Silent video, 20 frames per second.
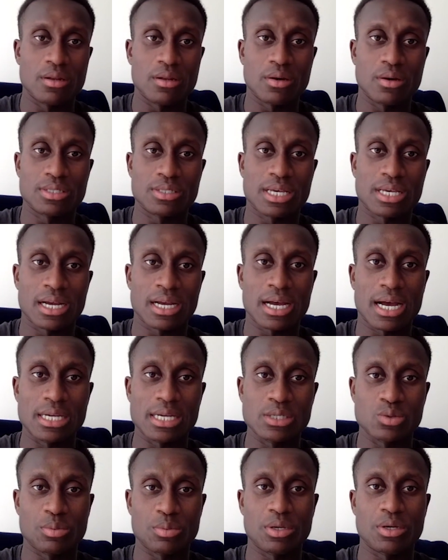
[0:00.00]
He knows that
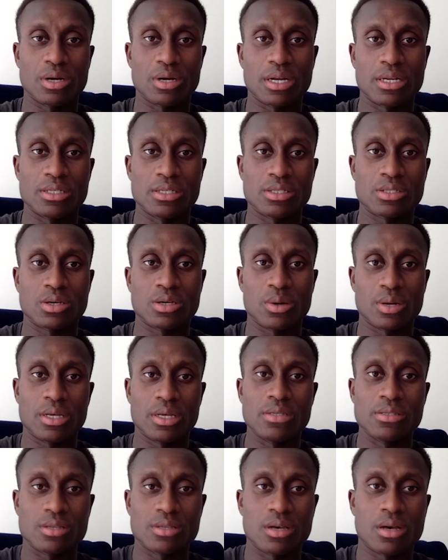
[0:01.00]
guys will be ready. So it
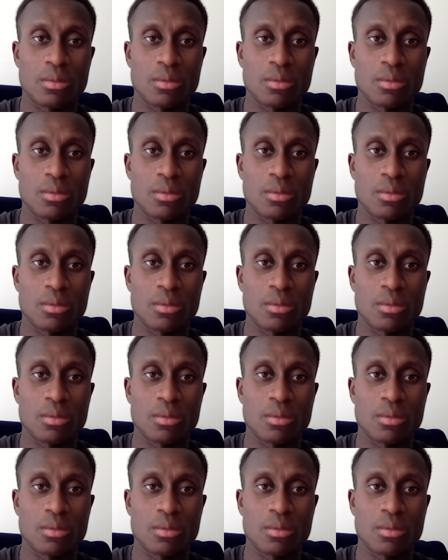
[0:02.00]
is,